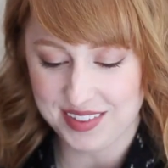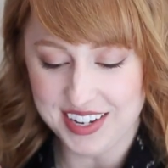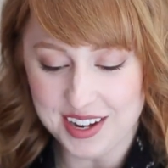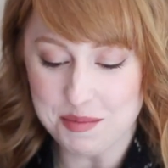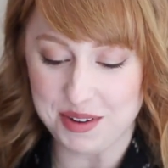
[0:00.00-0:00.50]
I'm
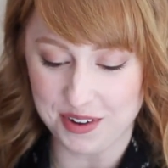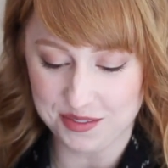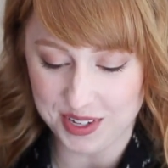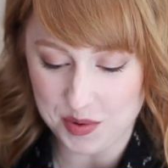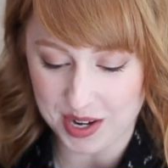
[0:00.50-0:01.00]
looking on my
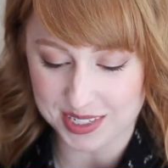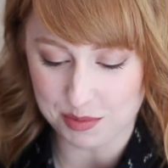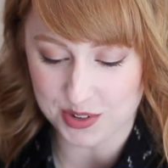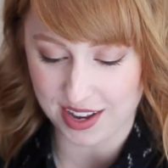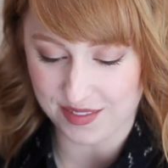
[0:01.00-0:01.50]
phone really quick because
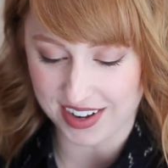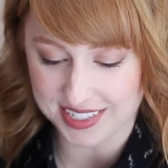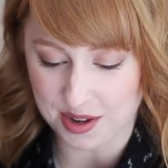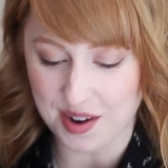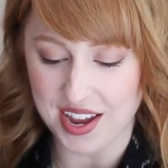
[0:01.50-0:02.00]
I'm trying to
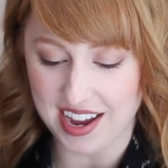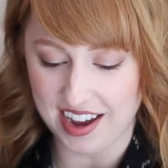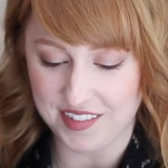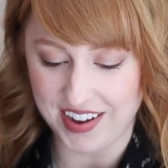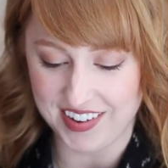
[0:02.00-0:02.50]
find, okay,
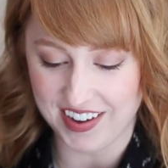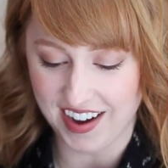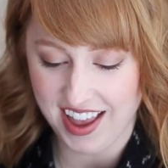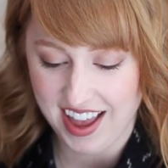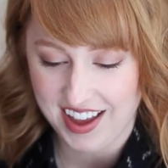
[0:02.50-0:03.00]
I found her.